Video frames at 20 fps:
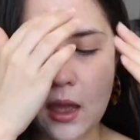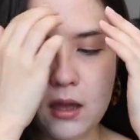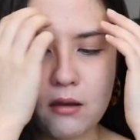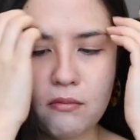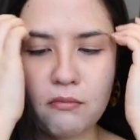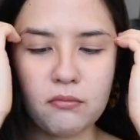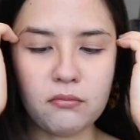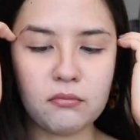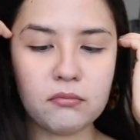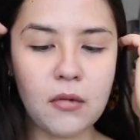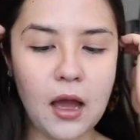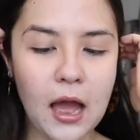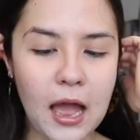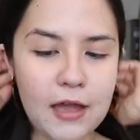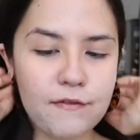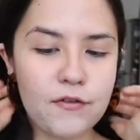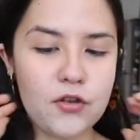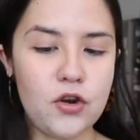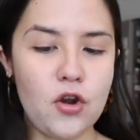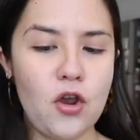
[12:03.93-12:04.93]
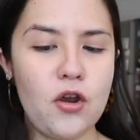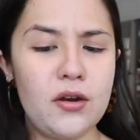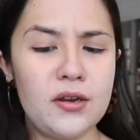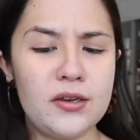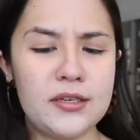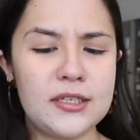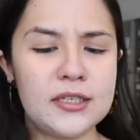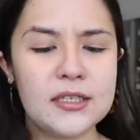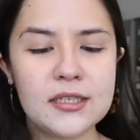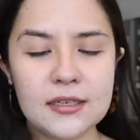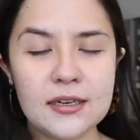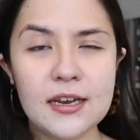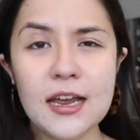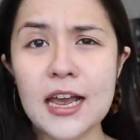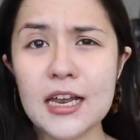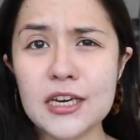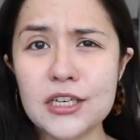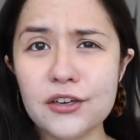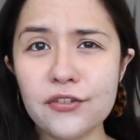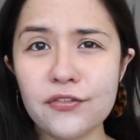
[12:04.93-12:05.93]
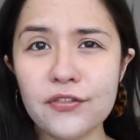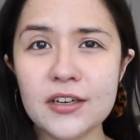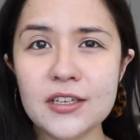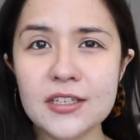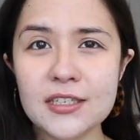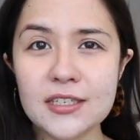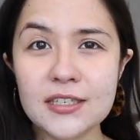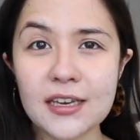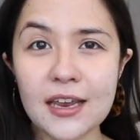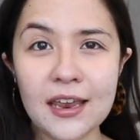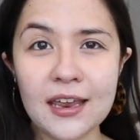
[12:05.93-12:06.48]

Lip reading: I haven't noticed a difference